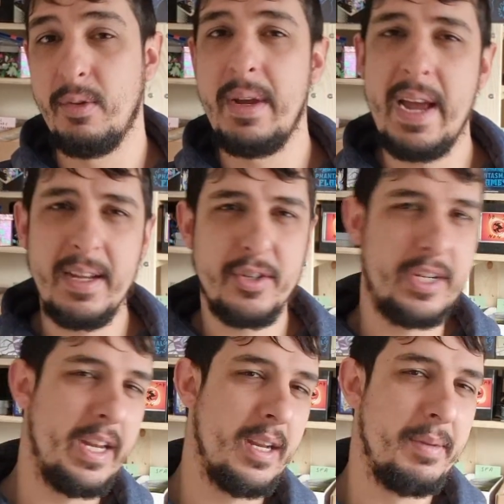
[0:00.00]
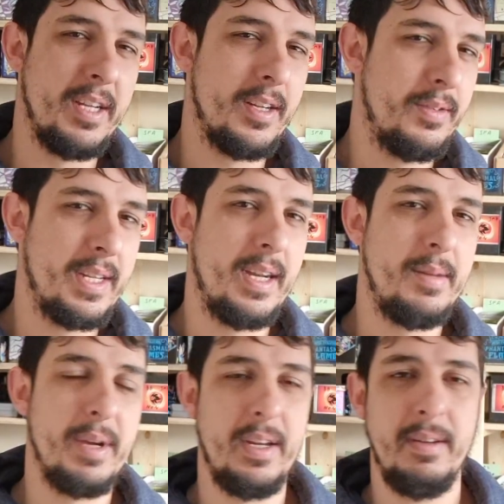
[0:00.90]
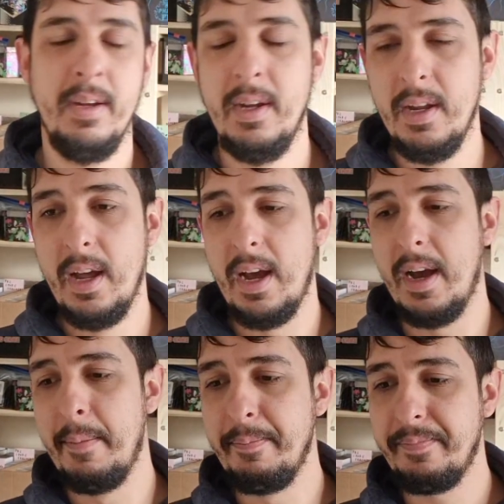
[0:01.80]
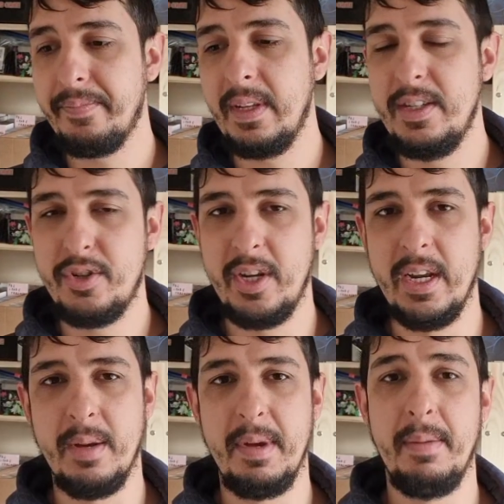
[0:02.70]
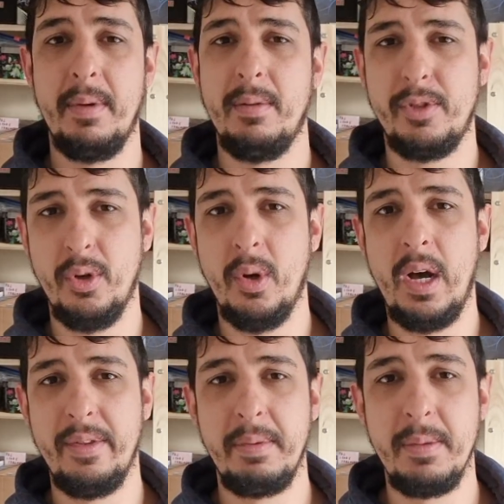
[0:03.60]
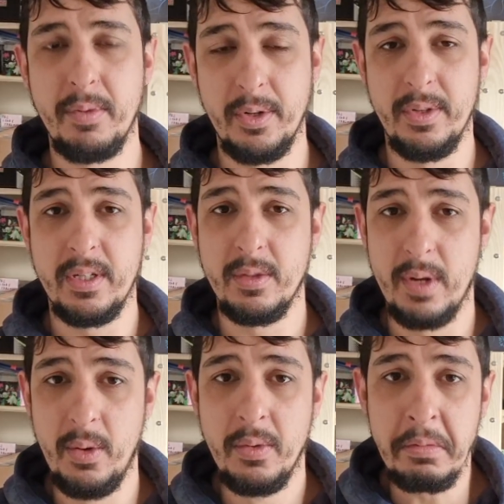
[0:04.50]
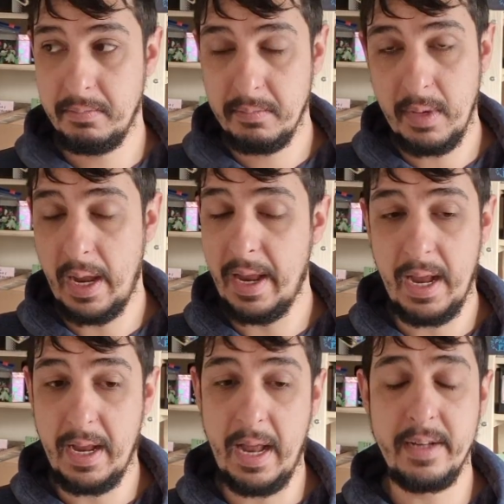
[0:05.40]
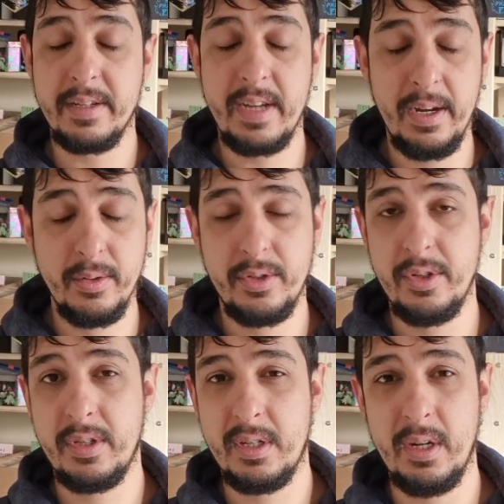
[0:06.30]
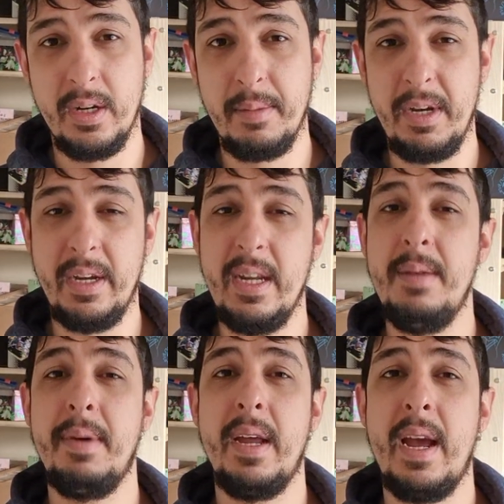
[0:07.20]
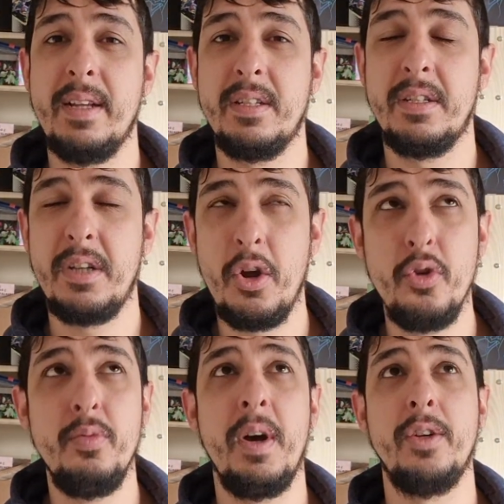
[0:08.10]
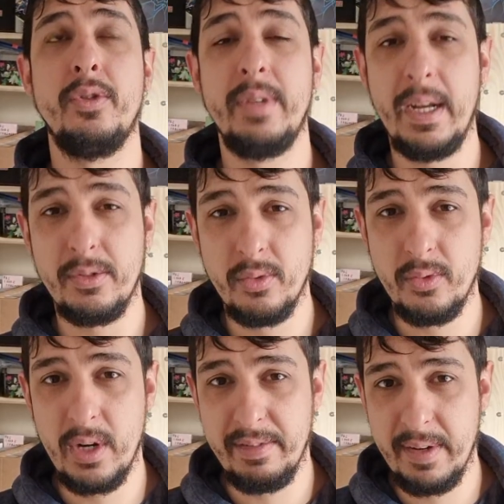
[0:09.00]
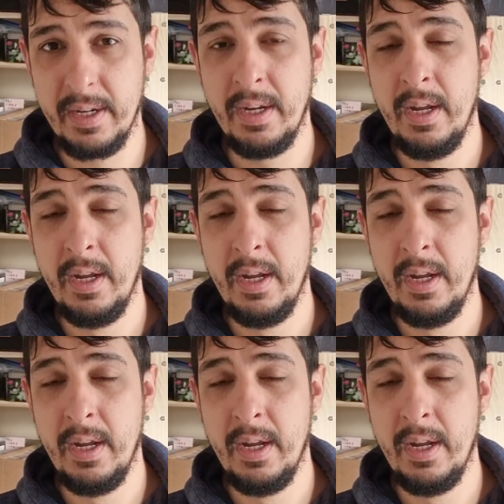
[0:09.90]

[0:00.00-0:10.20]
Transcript: Yeah, it's cheating a bit. Don't tell eBay. It's cheating a bit, but I'm sure other people do this as well. And sales just started coming in. eBay has so much natural traffic.